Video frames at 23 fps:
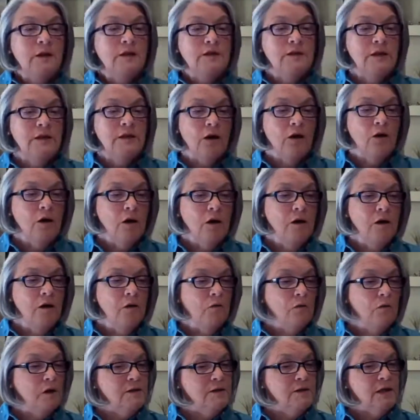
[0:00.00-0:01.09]
Sarah
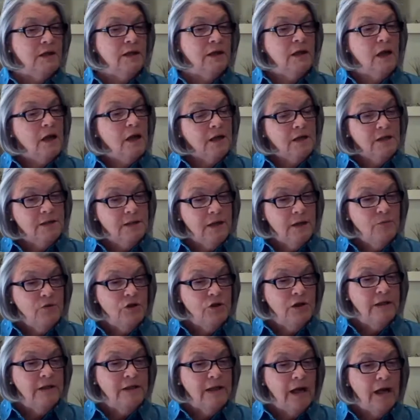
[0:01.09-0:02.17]
was
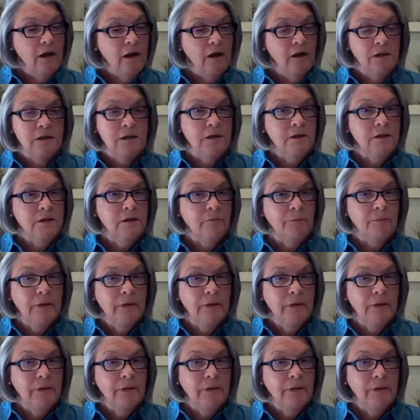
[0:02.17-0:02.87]
exceptionally talented,